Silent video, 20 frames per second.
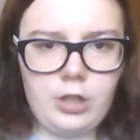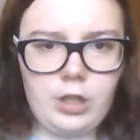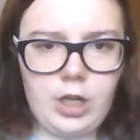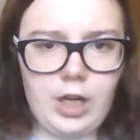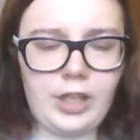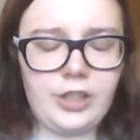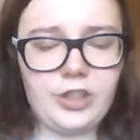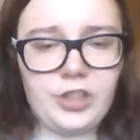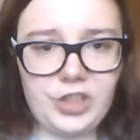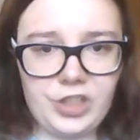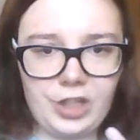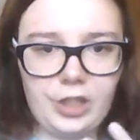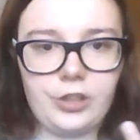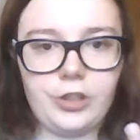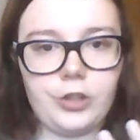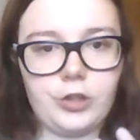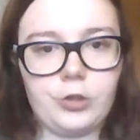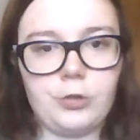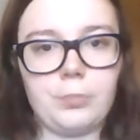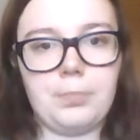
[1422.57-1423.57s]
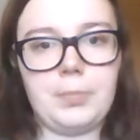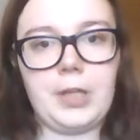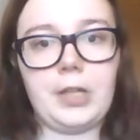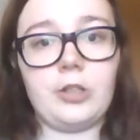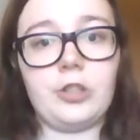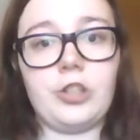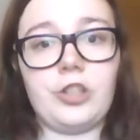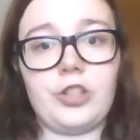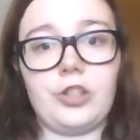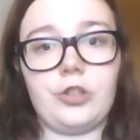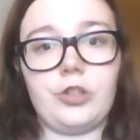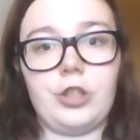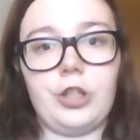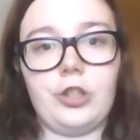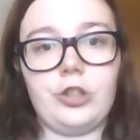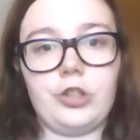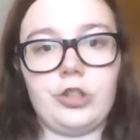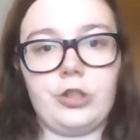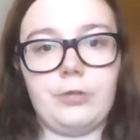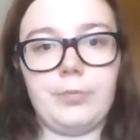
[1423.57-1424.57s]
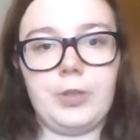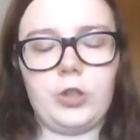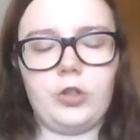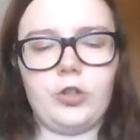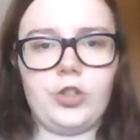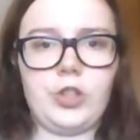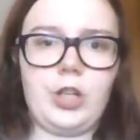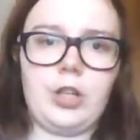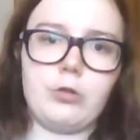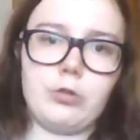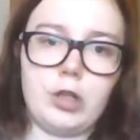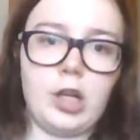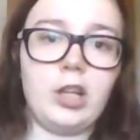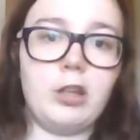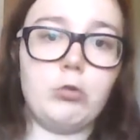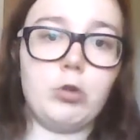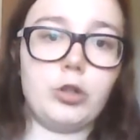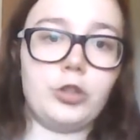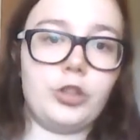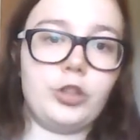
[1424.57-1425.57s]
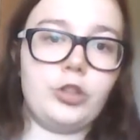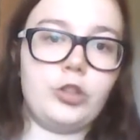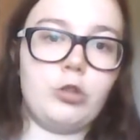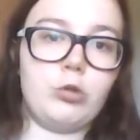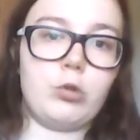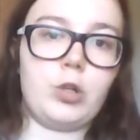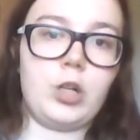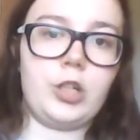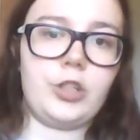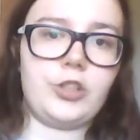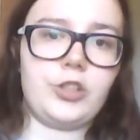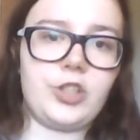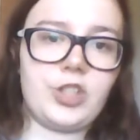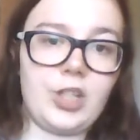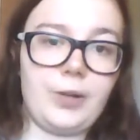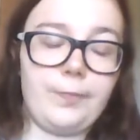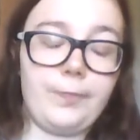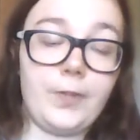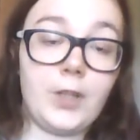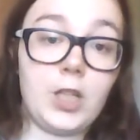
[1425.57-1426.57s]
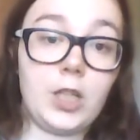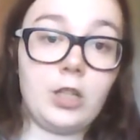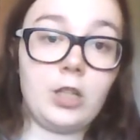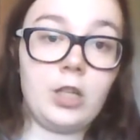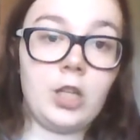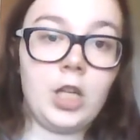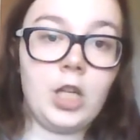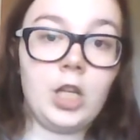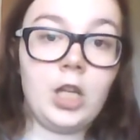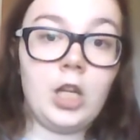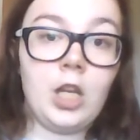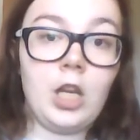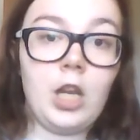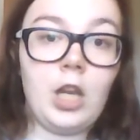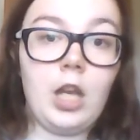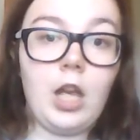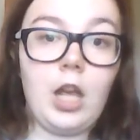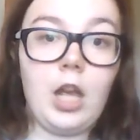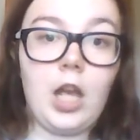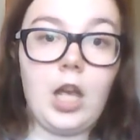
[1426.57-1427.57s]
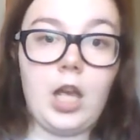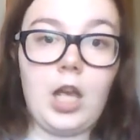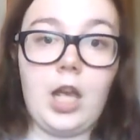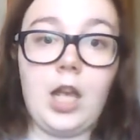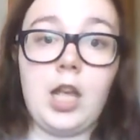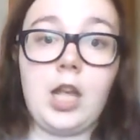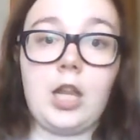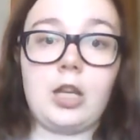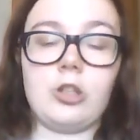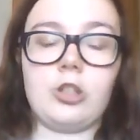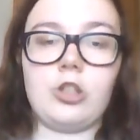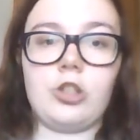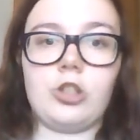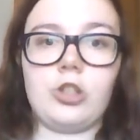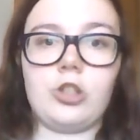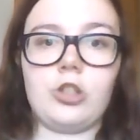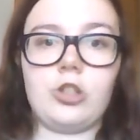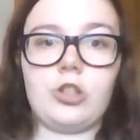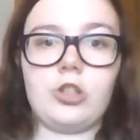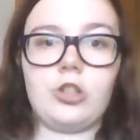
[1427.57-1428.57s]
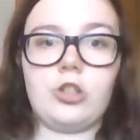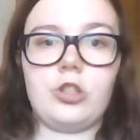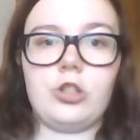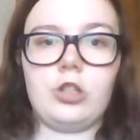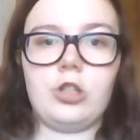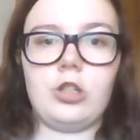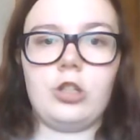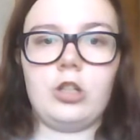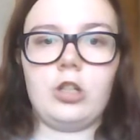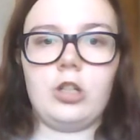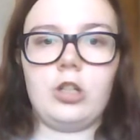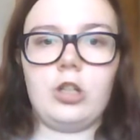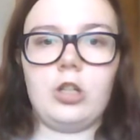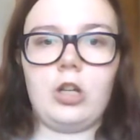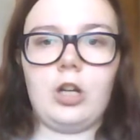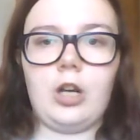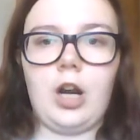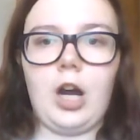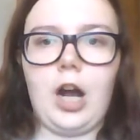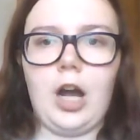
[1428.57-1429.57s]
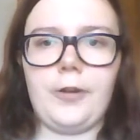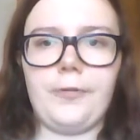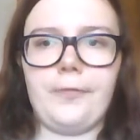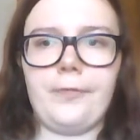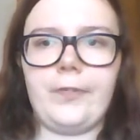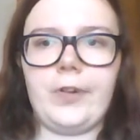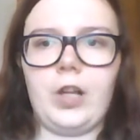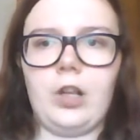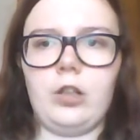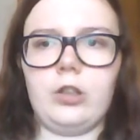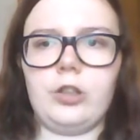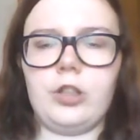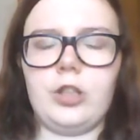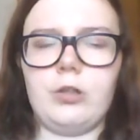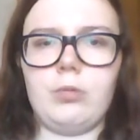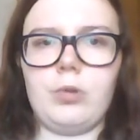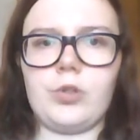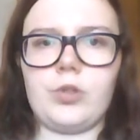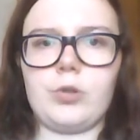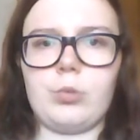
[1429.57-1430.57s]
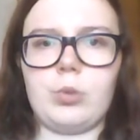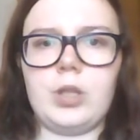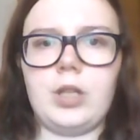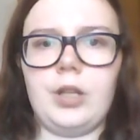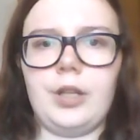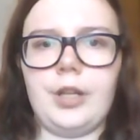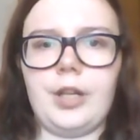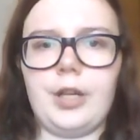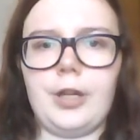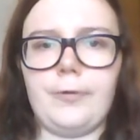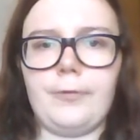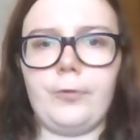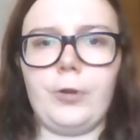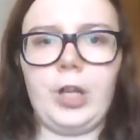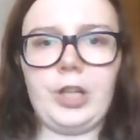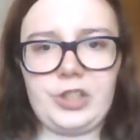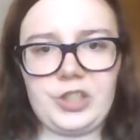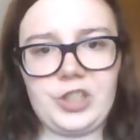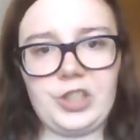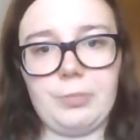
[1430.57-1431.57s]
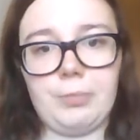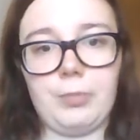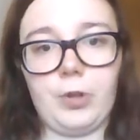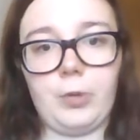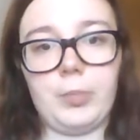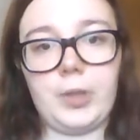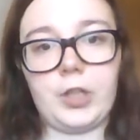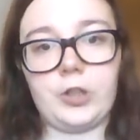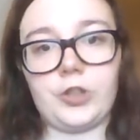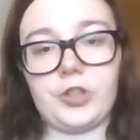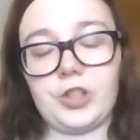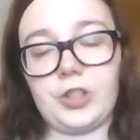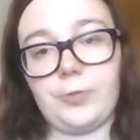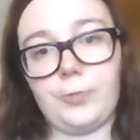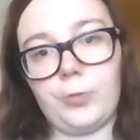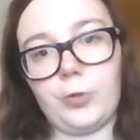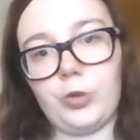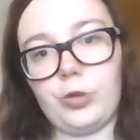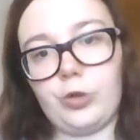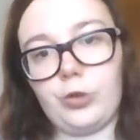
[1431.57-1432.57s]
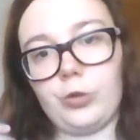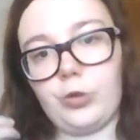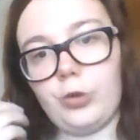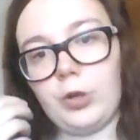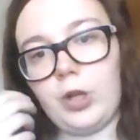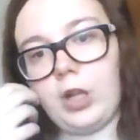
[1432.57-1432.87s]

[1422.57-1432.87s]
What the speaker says: I decided to pick dissertation because I really wanted to write something, and I felt it was really flexible, because if you do